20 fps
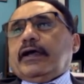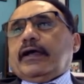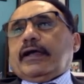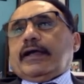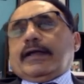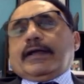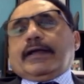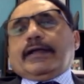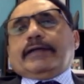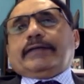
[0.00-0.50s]

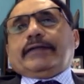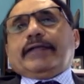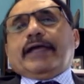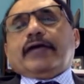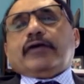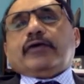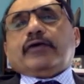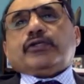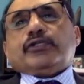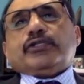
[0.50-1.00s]
and that
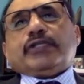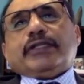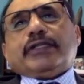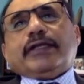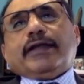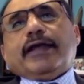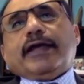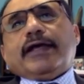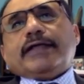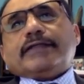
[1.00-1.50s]
questionnaire
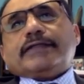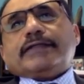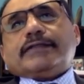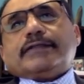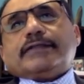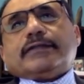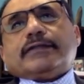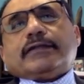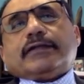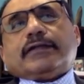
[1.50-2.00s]
has
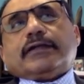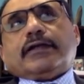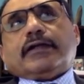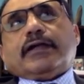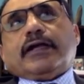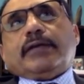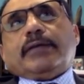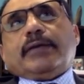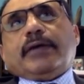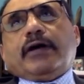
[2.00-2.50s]

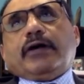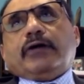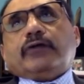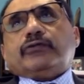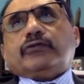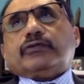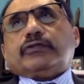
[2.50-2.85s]
about